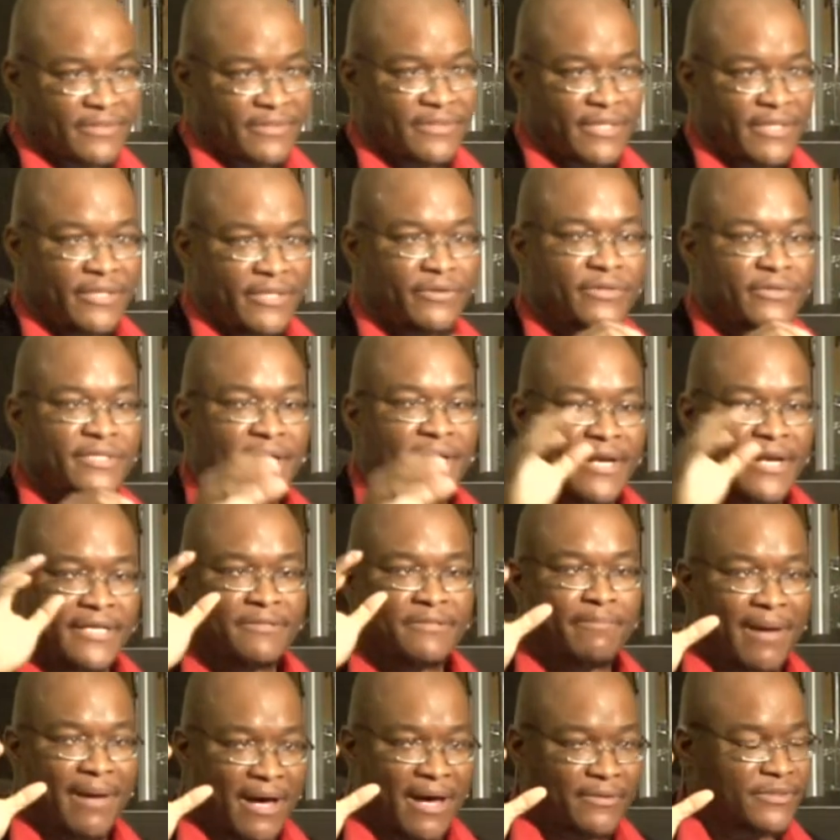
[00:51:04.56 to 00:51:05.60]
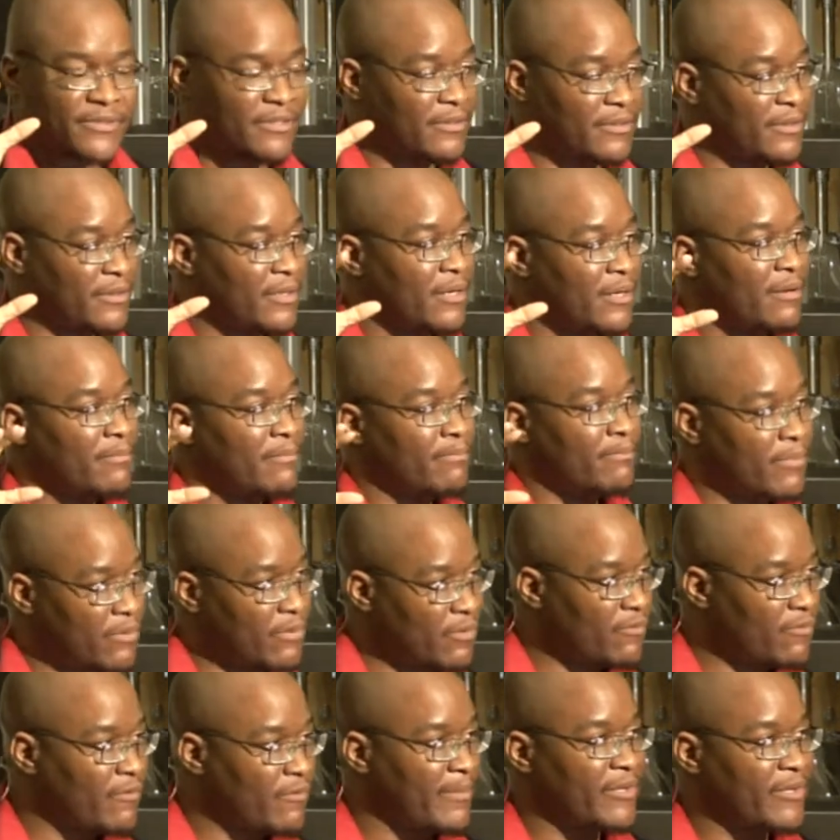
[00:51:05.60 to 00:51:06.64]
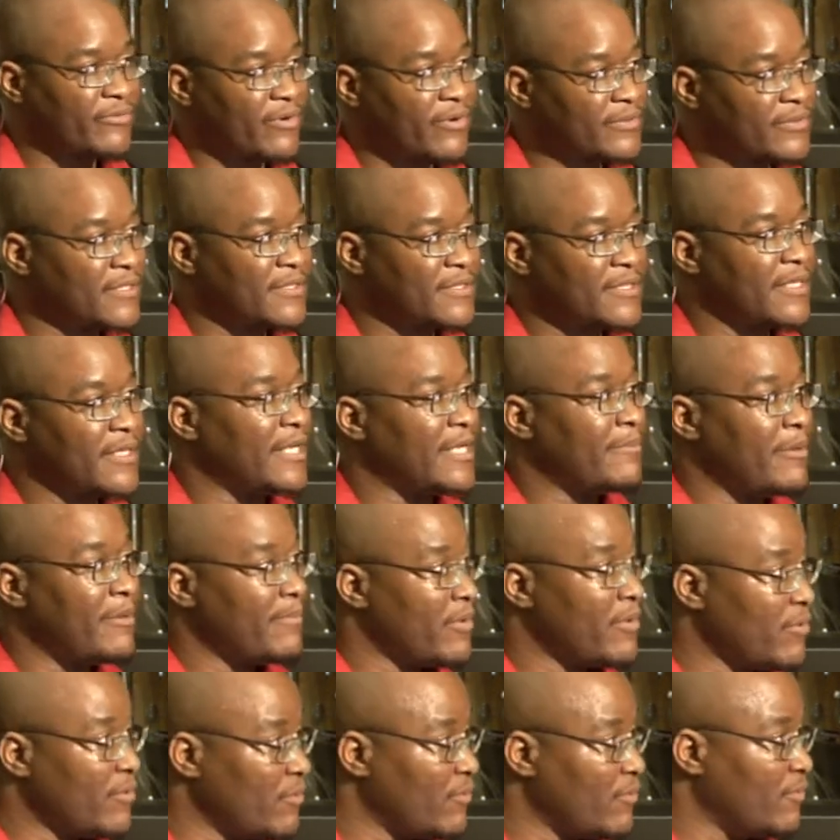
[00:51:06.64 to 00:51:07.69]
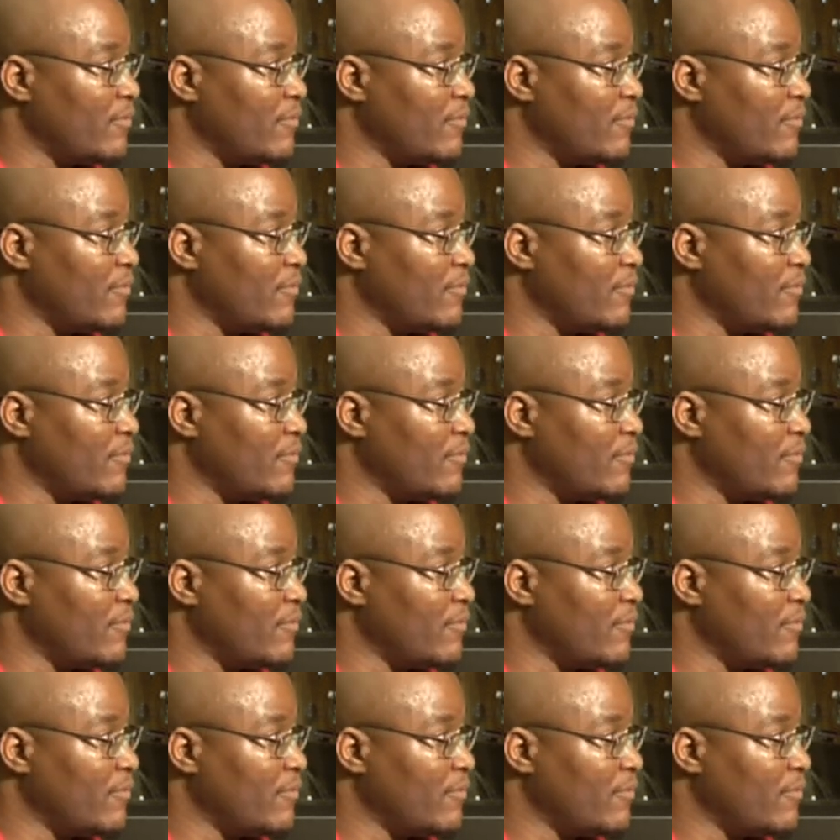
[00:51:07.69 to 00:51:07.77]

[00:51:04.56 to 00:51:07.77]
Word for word: seed, you can say to this mountain, move and be thrown into the sea, and it'll be moved.